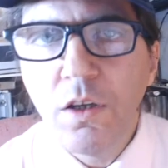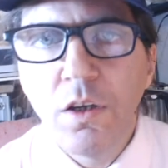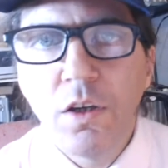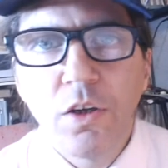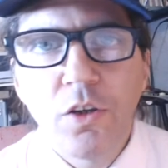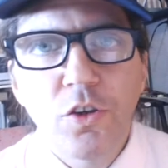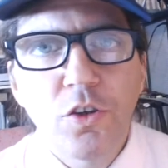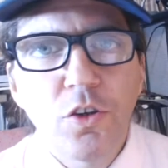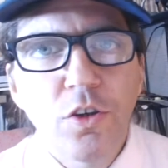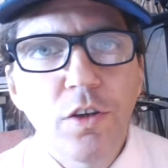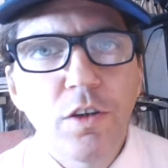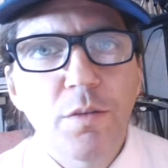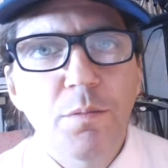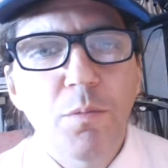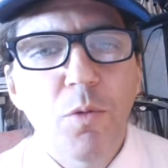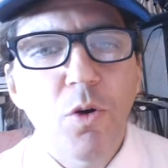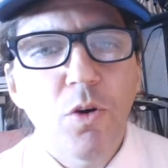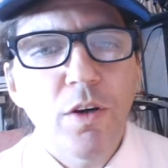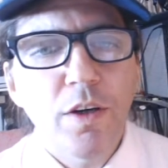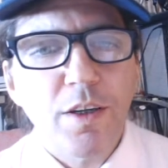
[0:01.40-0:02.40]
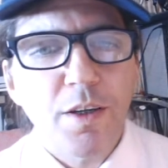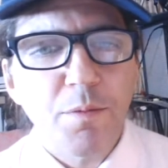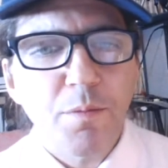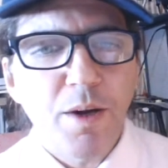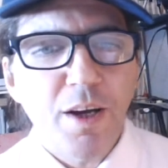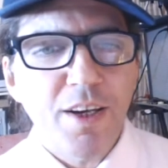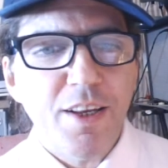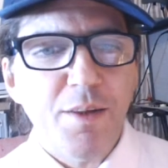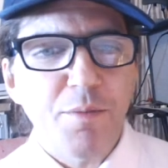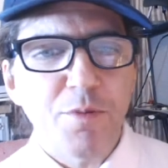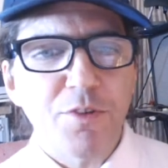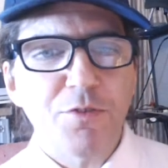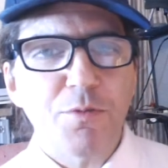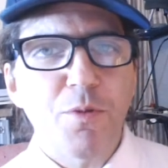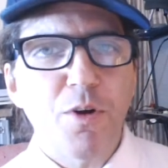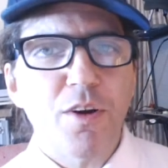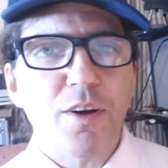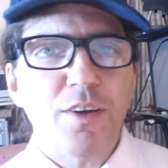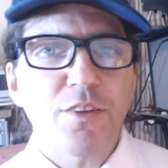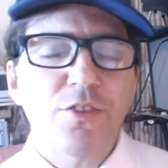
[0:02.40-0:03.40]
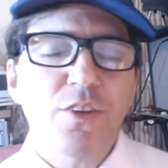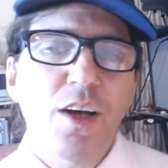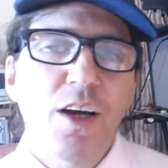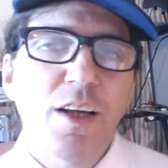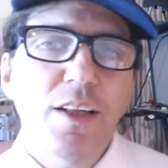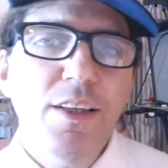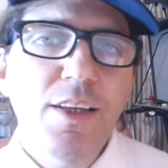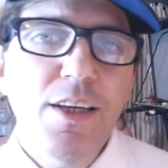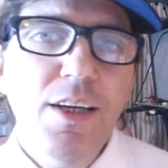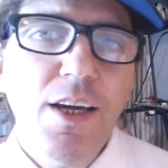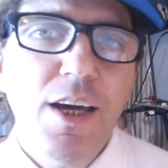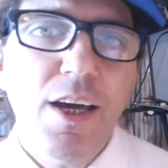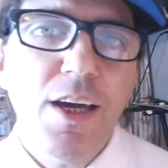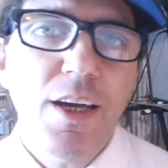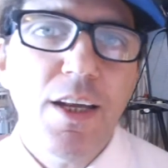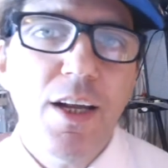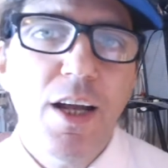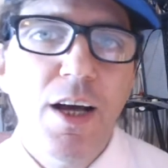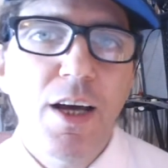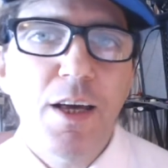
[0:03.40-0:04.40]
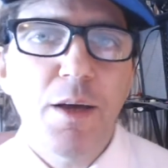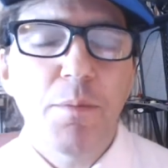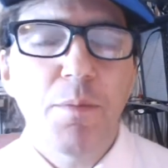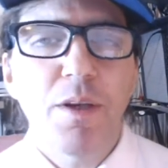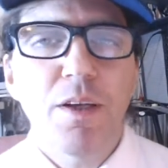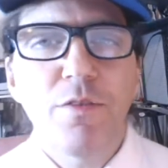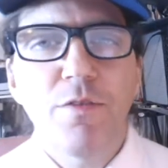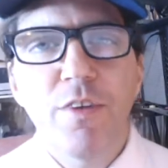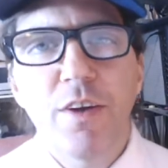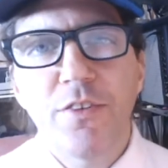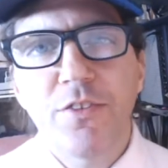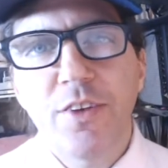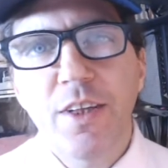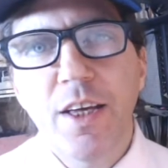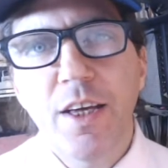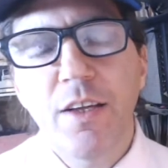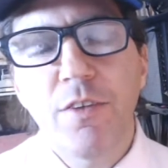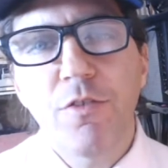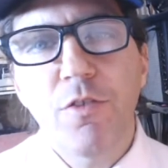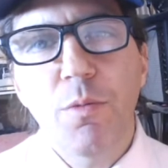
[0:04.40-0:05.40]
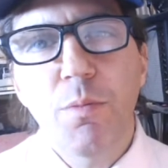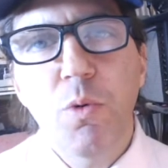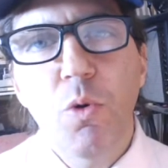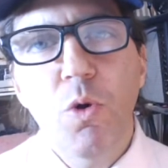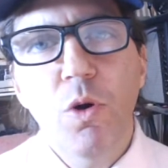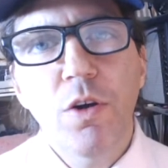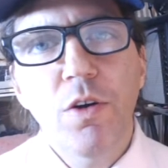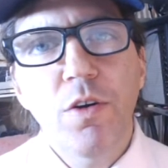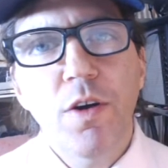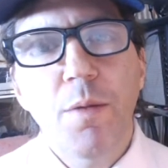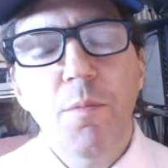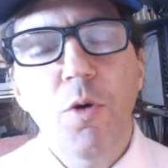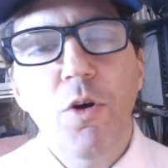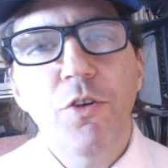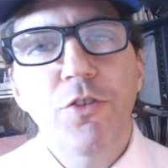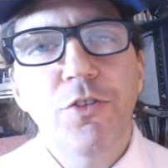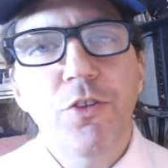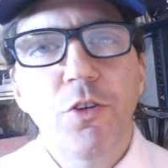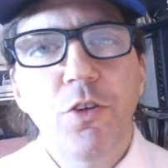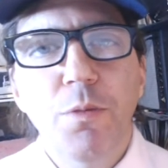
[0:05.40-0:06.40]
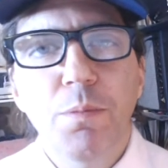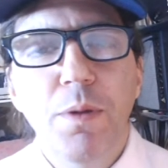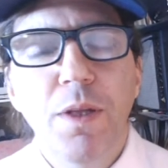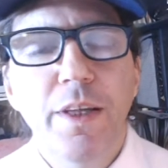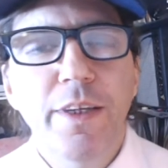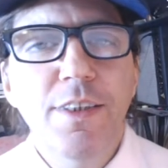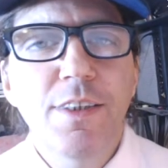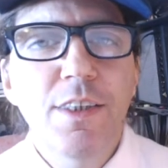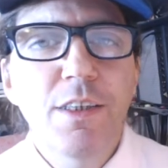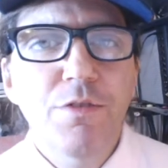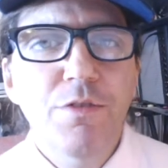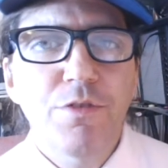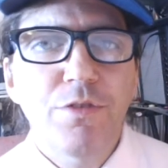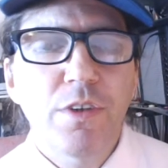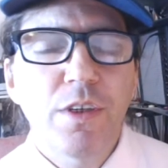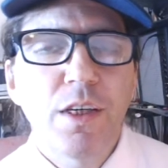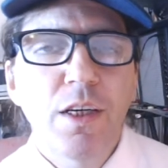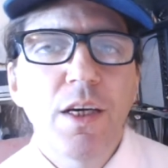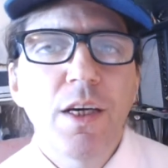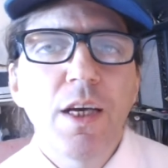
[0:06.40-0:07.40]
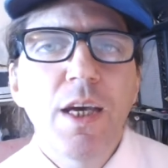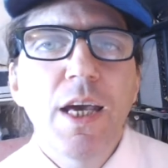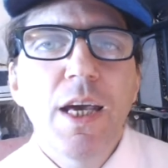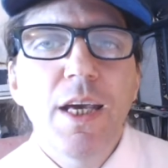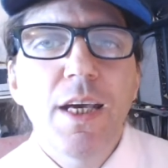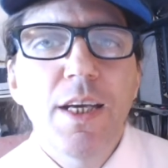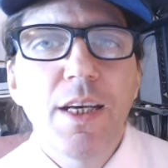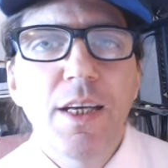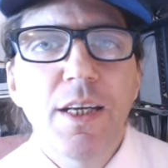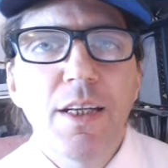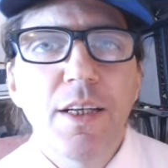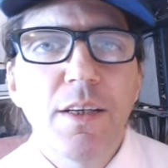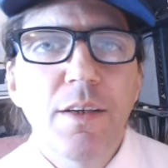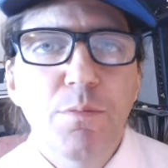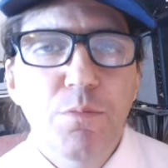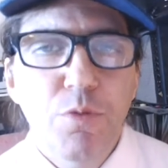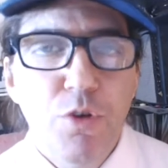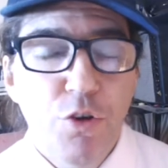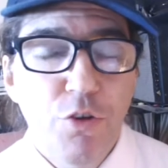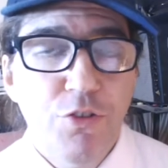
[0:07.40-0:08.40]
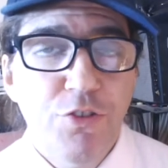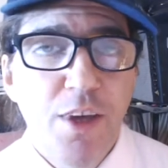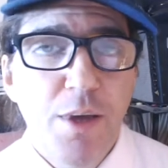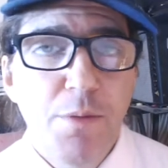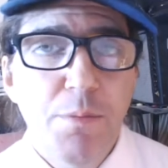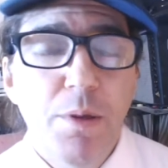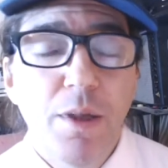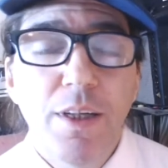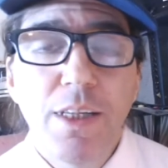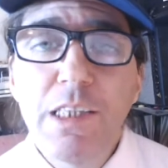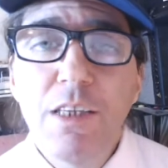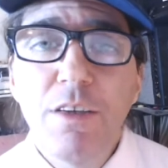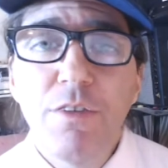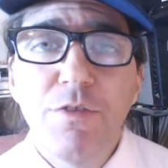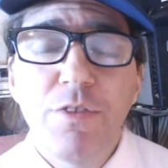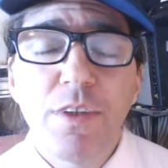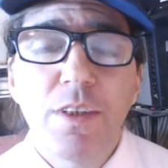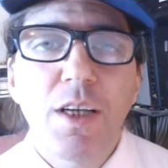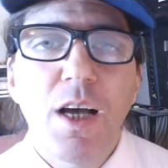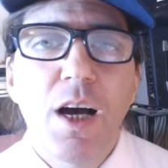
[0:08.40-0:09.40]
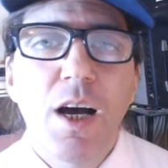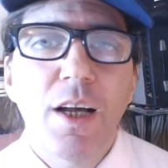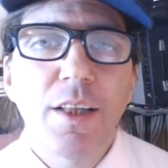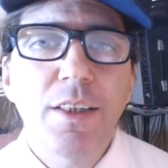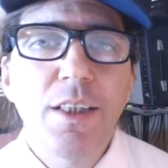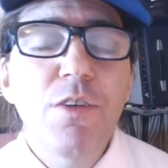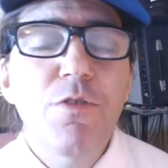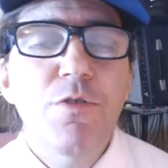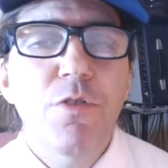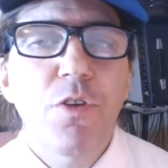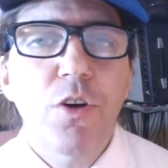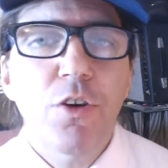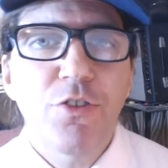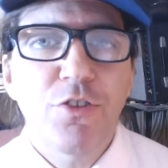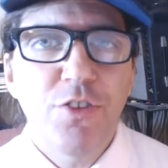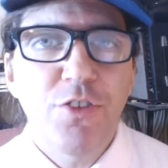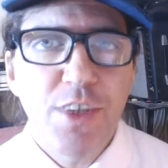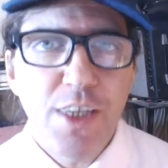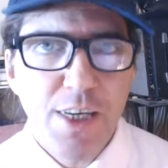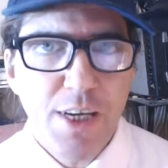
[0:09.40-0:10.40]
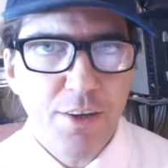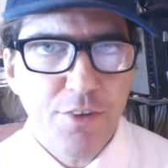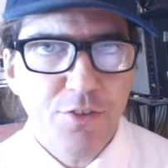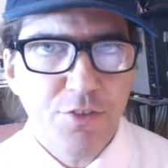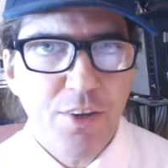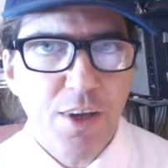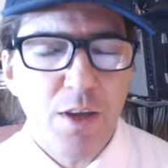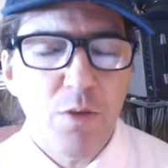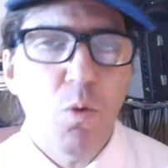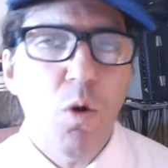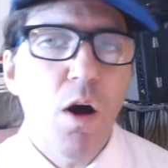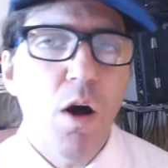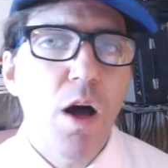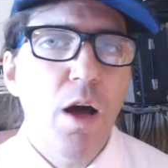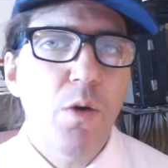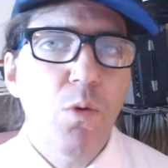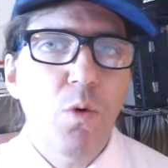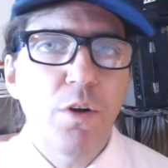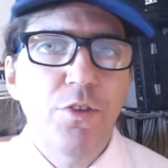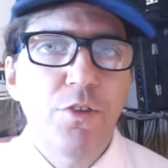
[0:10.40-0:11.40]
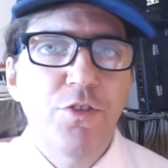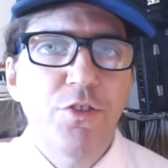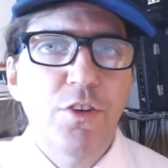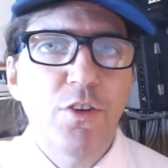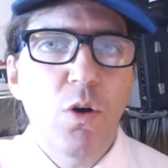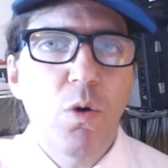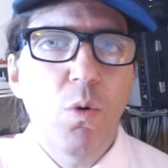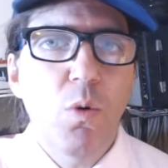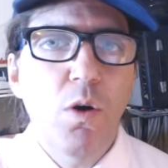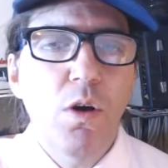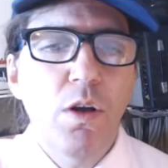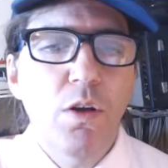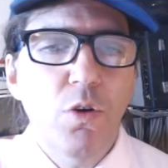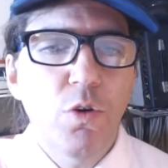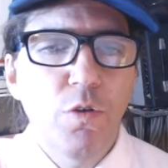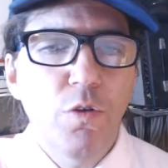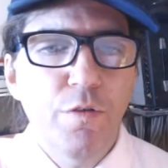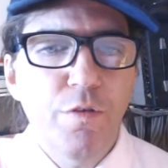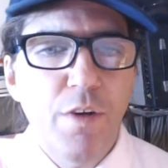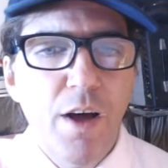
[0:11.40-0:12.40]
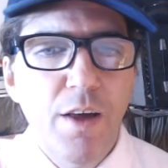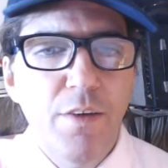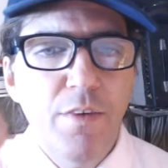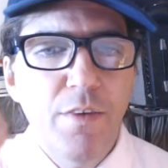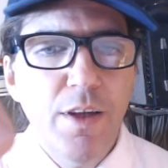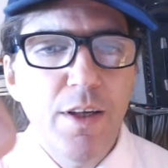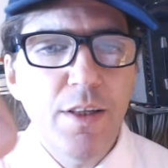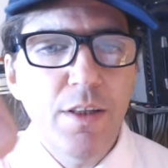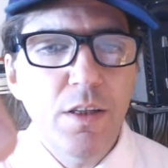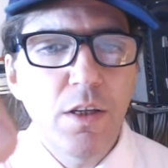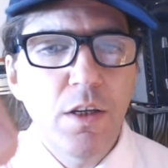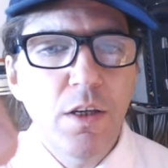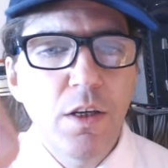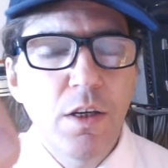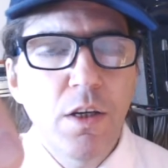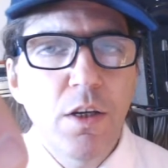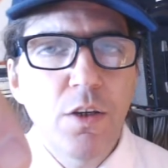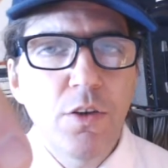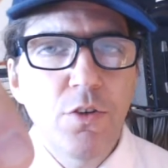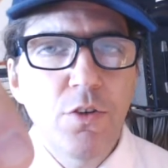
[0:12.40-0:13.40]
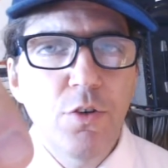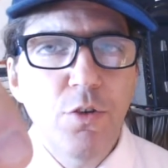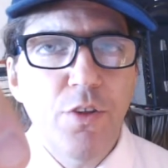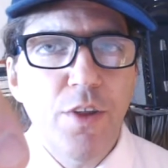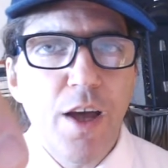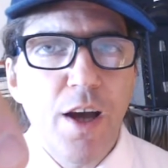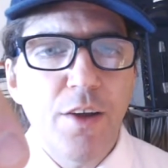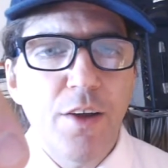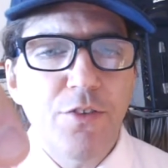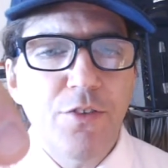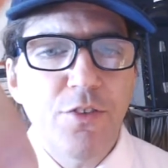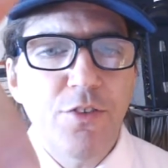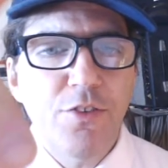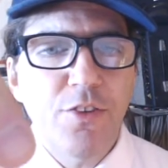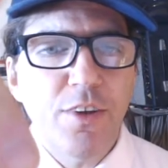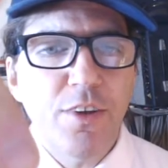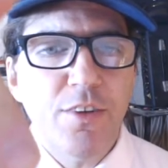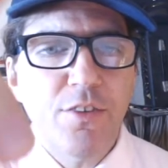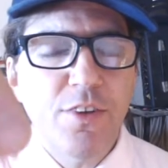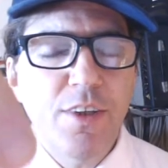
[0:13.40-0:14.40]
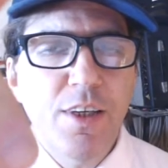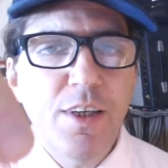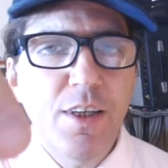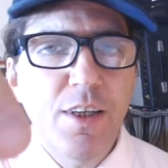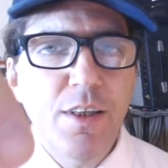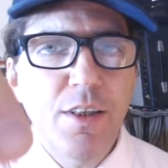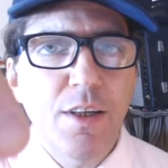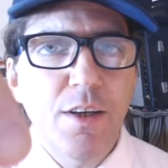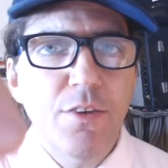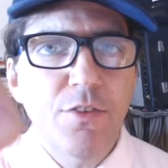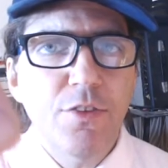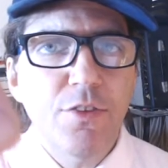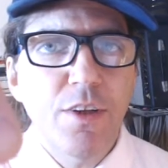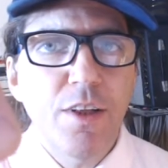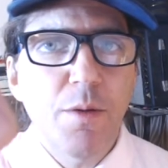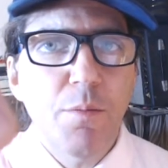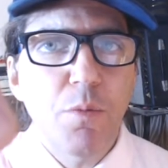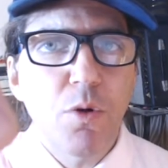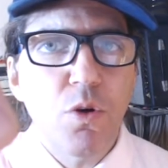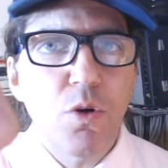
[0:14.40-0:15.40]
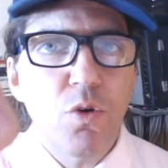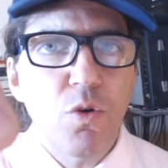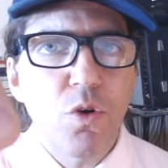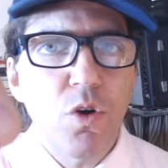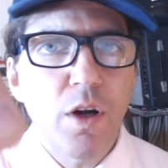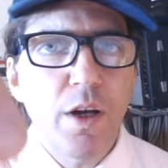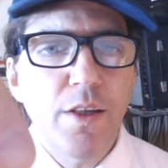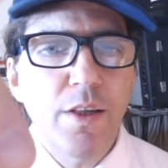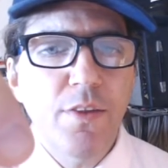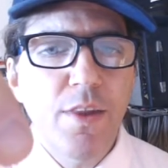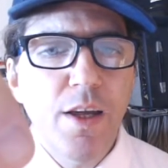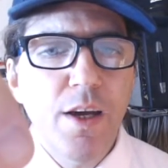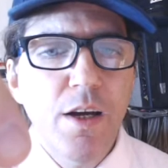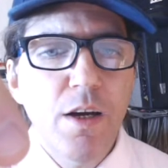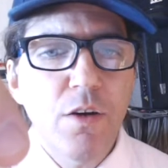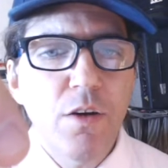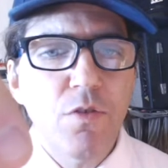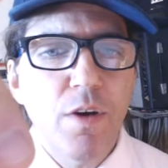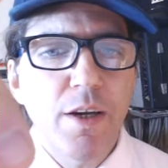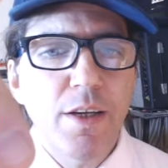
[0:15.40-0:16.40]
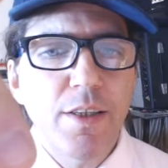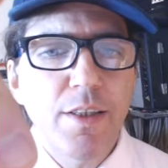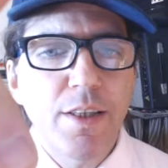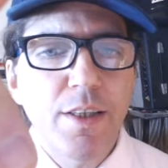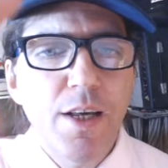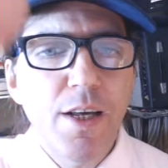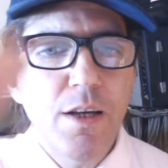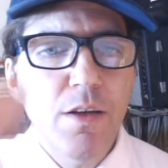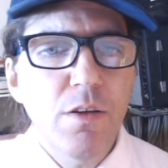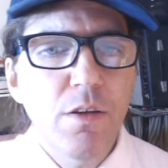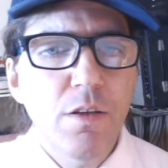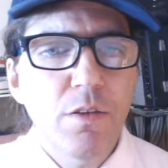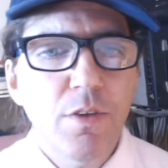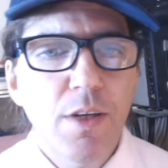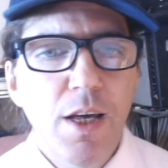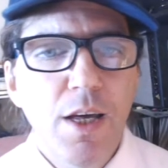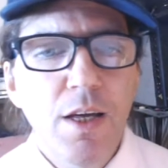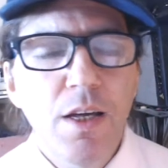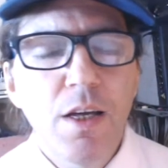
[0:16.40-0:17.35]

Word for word: Good morning. My name is Marcus Conte, and I am an investigative reporter. I'm also the plaintiff in pro se plaintiff in Conte versus DSNY 101058 2016. There's the number right there. Write it down. Okay.